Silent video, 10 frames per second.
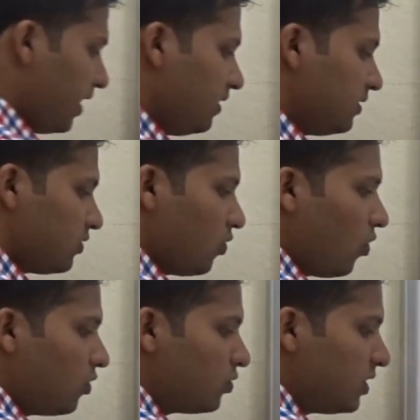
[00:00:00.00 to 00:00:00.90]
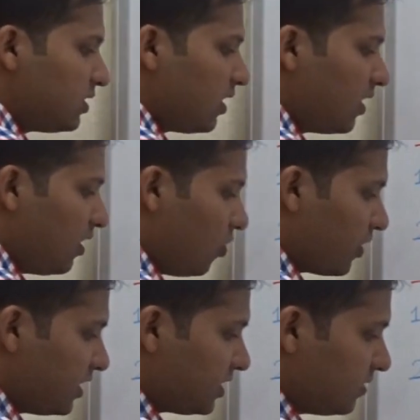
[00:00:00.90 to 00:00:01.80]
Okay, so go to the
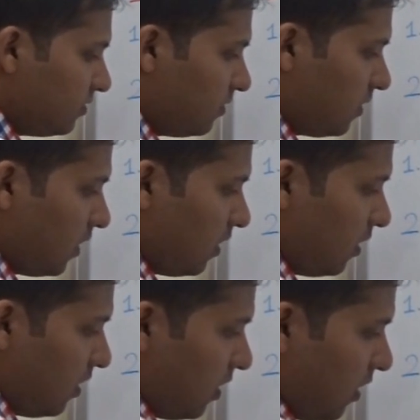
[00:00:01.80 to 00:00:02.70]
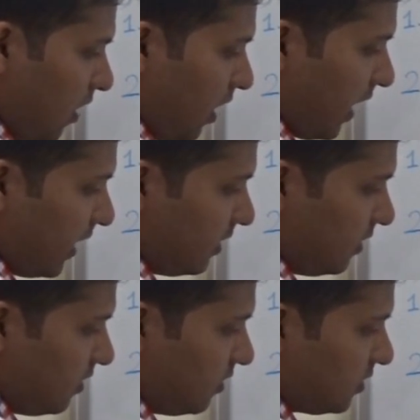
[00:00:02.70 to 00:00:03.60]
third location.
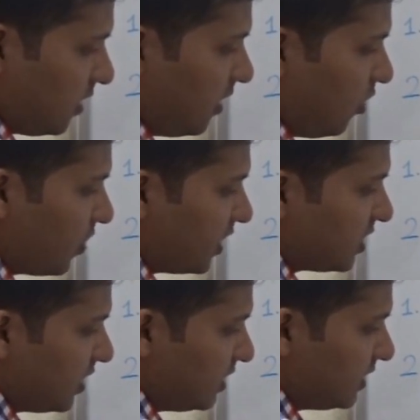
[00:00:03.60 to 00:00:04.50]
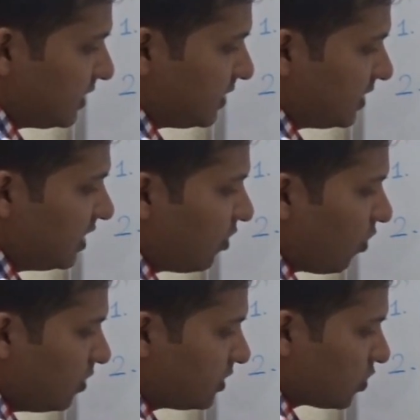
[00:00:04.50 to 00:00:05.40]
And third location is
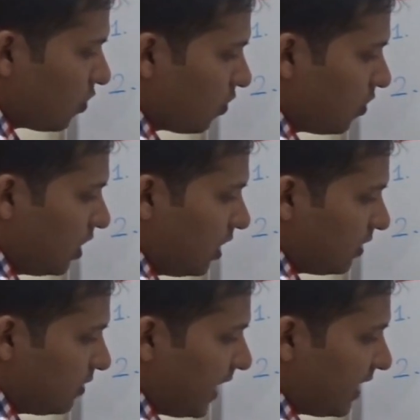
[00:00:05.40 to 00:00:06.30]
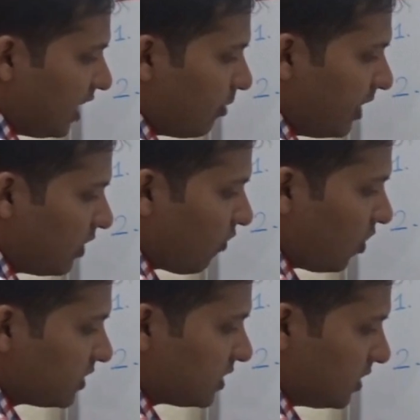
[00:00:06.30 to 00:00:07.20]
0. So that element
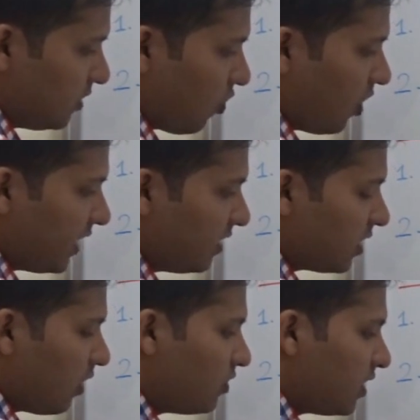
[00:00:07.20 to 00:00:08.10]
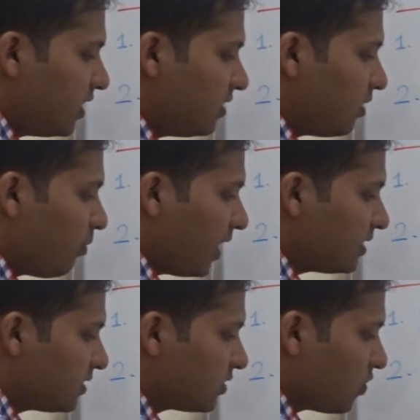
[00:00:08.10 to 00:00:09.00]
was not encountered in the
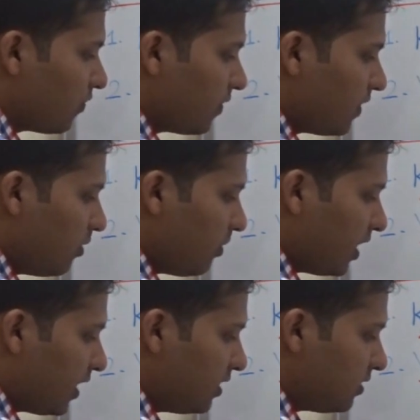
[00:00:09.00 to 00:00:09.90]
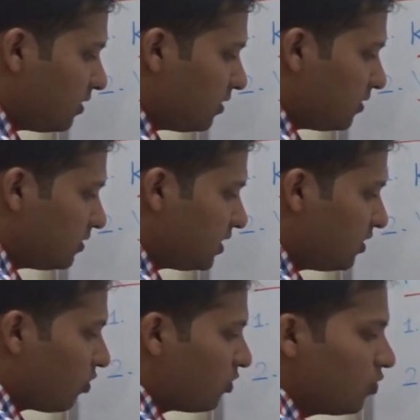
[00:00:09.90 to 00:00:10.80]
past. So we will make it
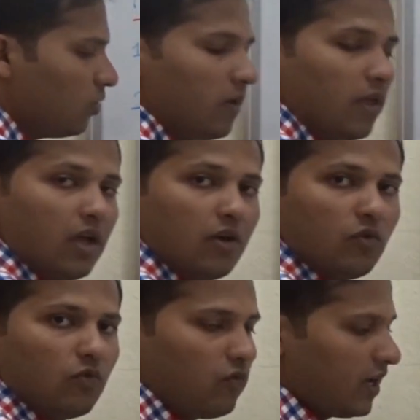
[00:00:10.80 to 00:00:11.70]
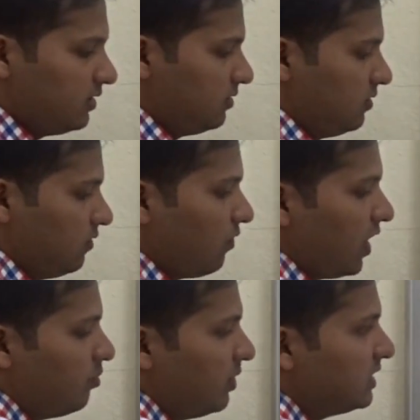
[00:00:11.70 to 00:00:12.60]
0 to 1.
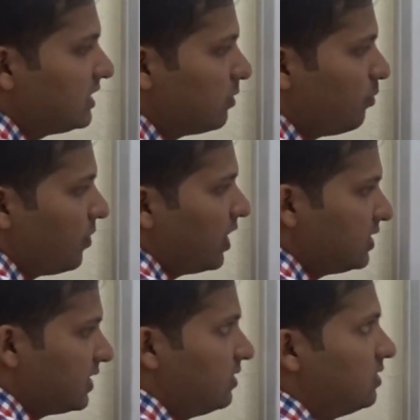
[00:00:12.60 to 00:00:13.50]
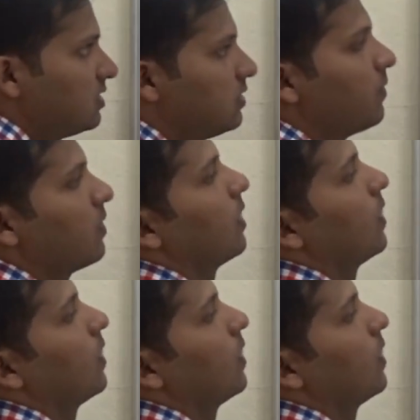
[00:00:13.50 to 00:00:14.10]
1 means present.